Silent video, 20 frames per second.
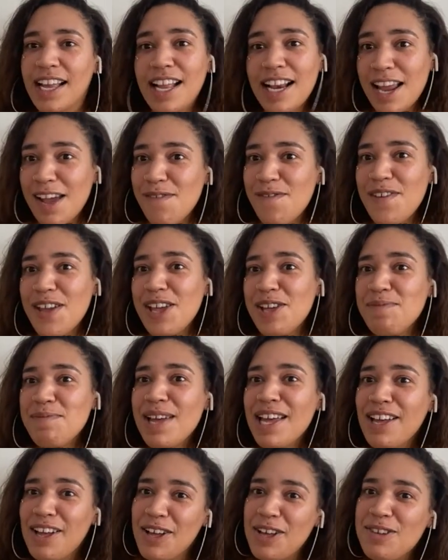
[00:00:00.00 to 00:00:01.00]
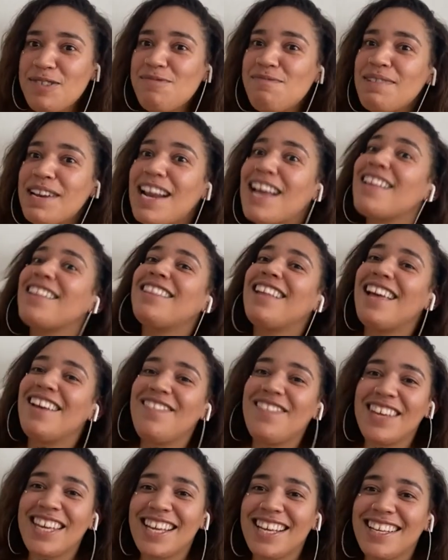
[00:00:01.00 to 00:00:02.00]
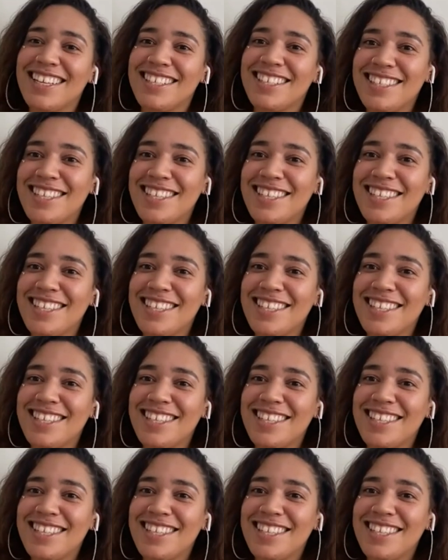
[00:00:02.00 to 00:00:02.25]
And I found my home and I love it.